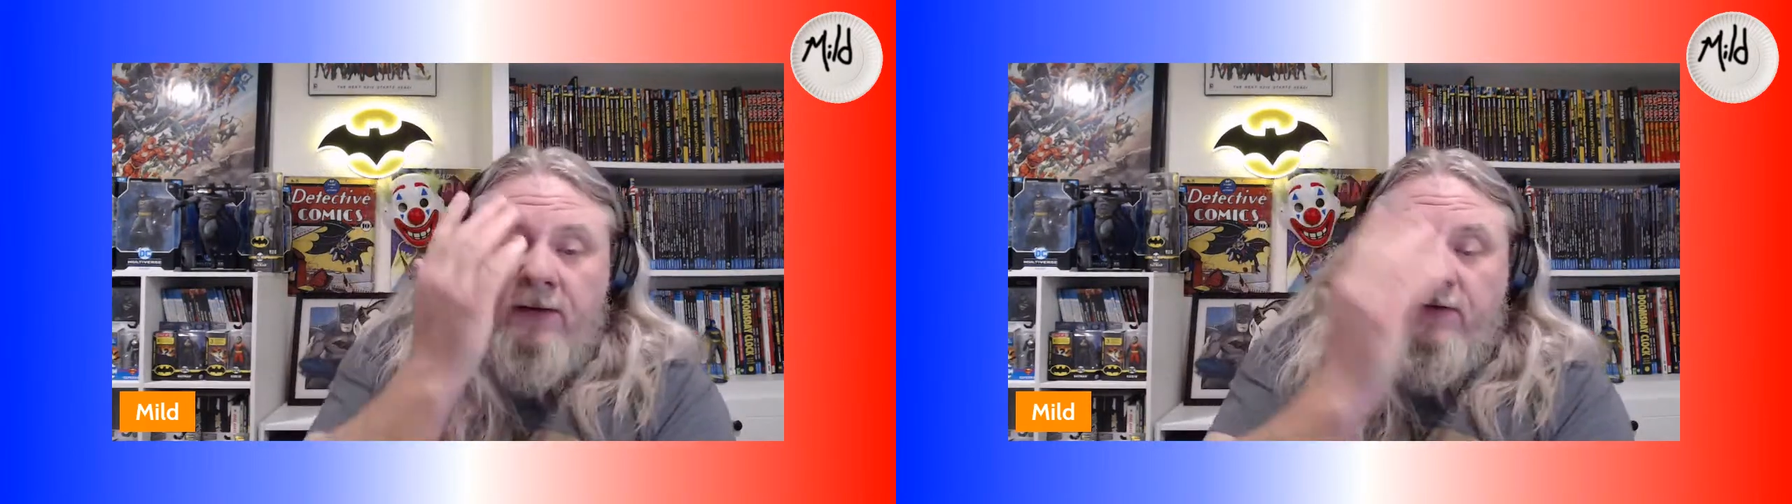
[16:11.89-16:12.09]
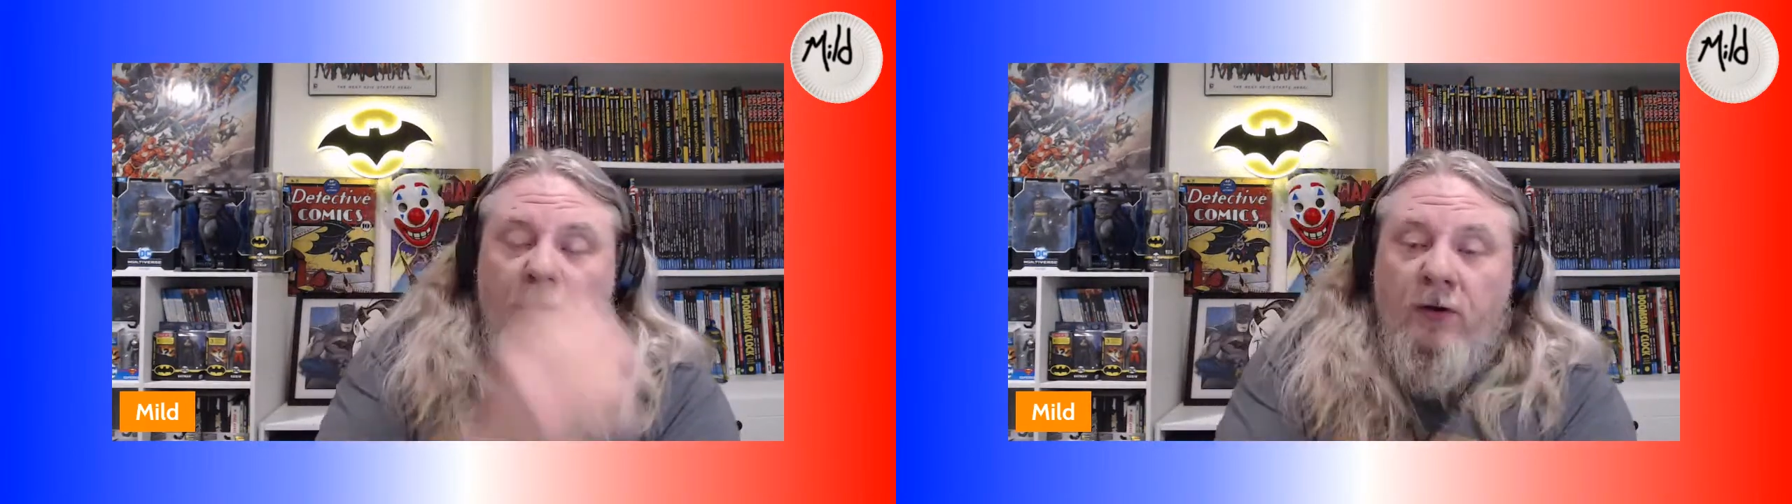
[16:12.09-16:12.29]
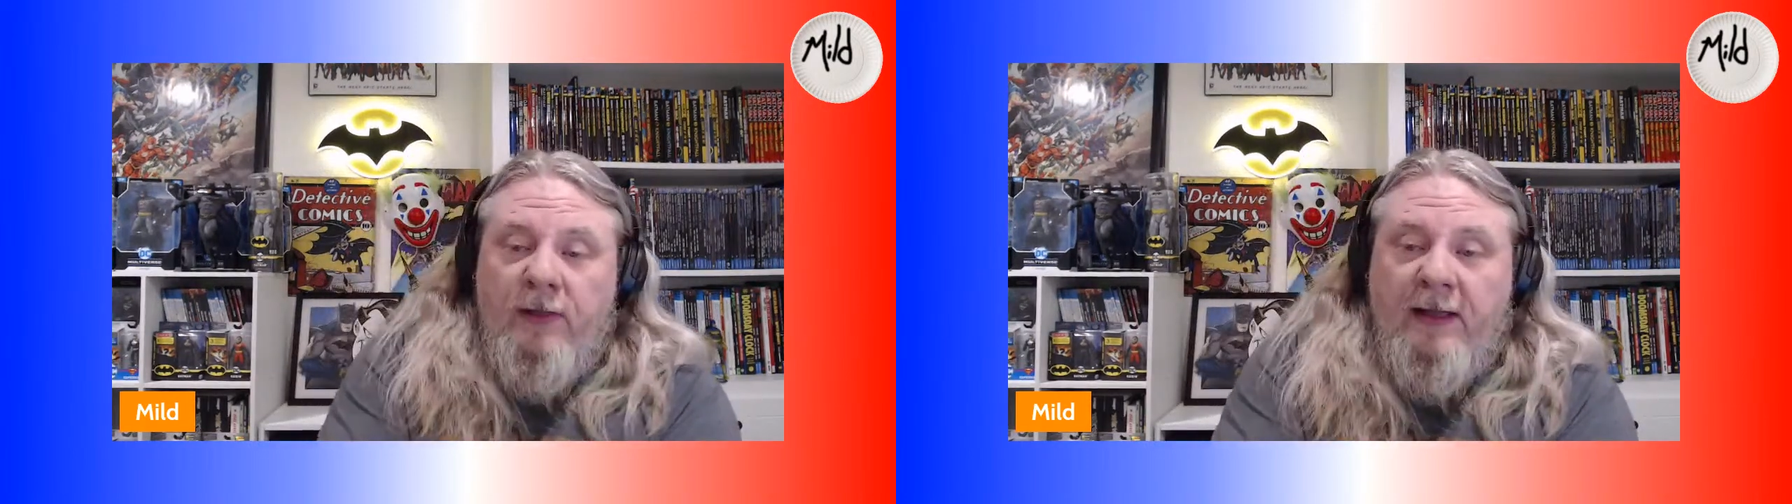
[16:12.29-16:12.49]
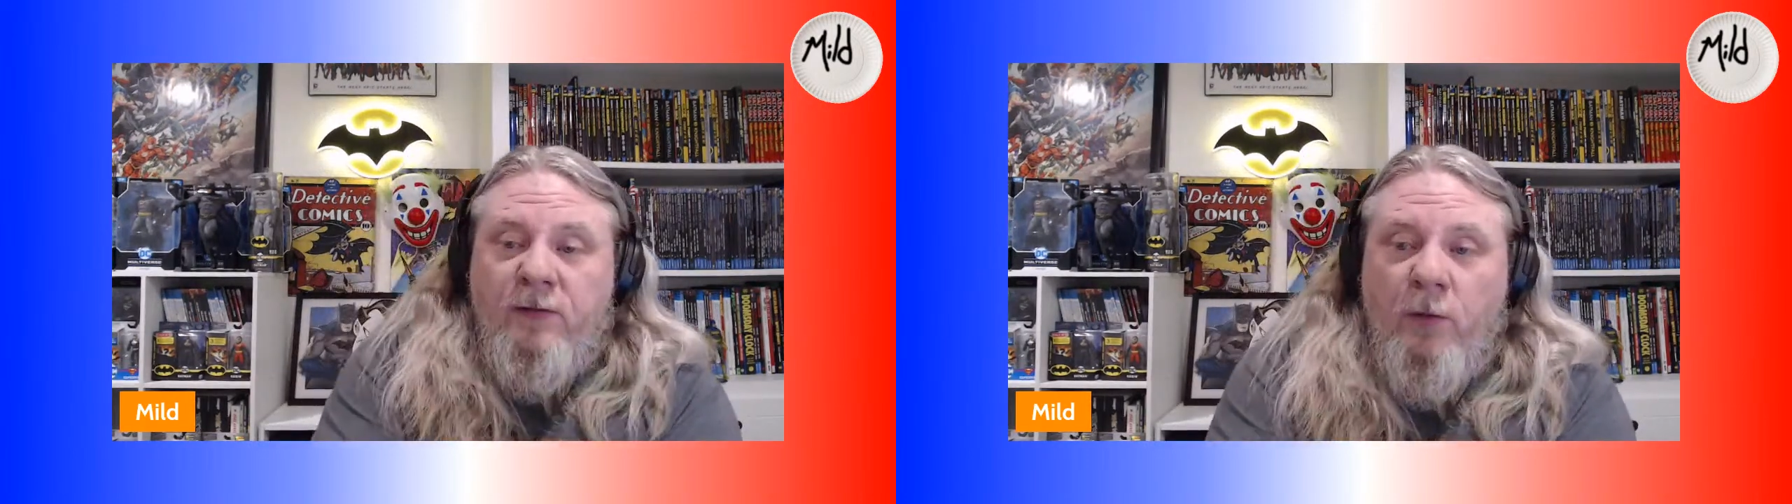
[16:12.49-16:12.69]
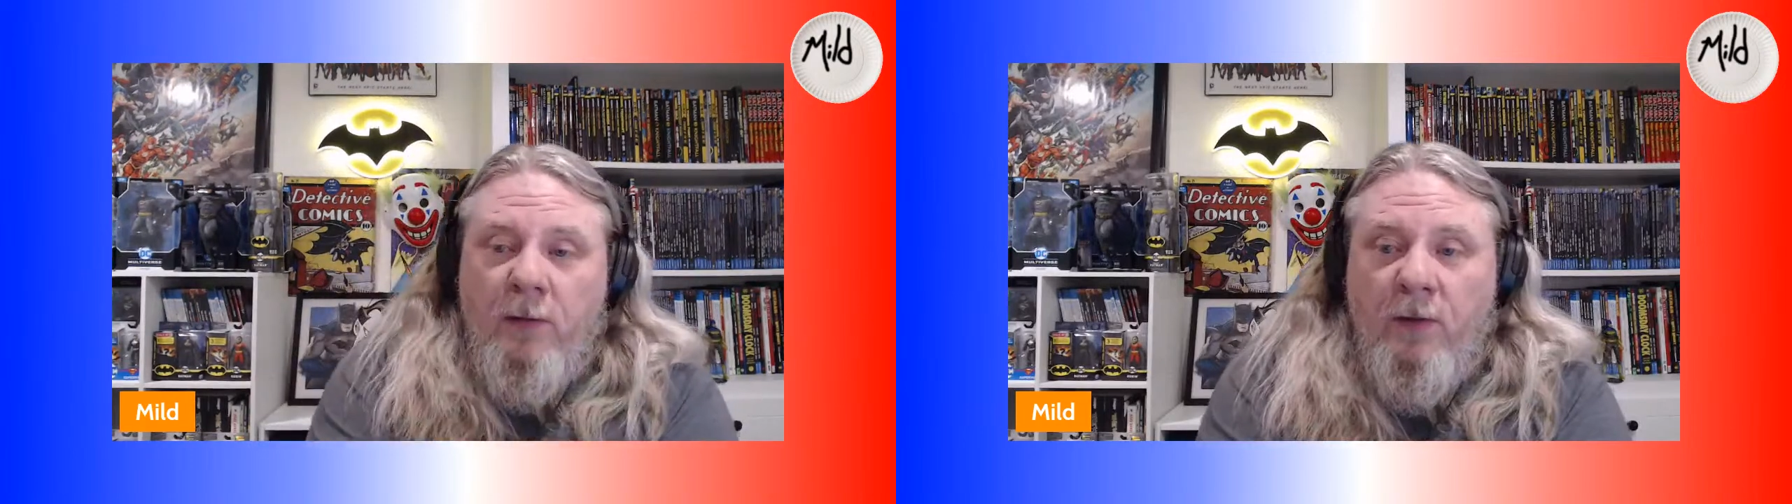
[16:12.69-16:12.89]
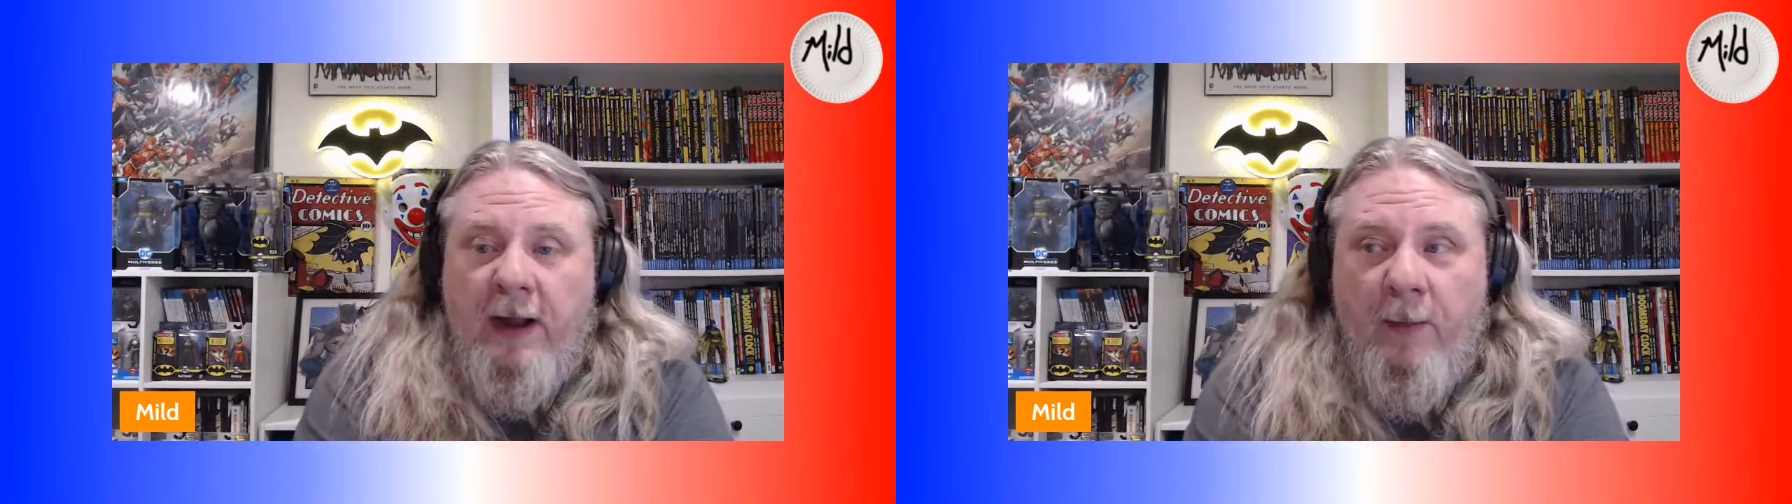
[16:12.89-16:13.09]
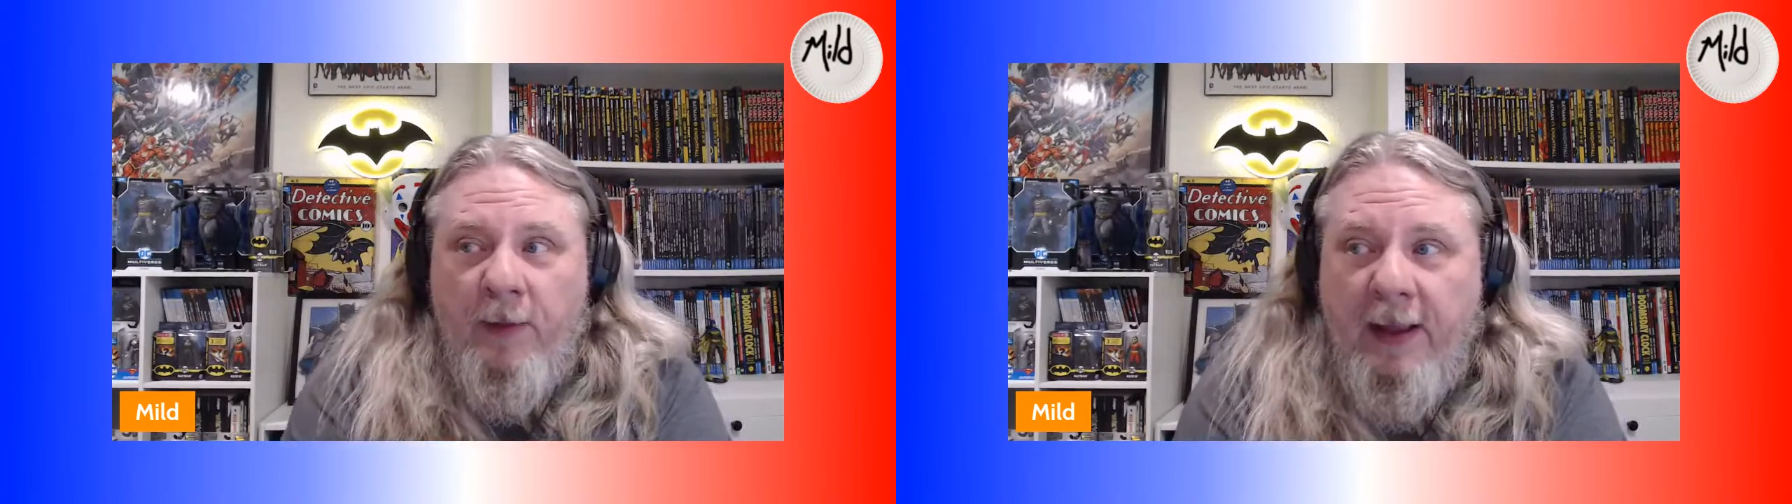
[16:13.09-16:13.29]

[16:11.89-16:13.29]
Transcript: So that's where we're at.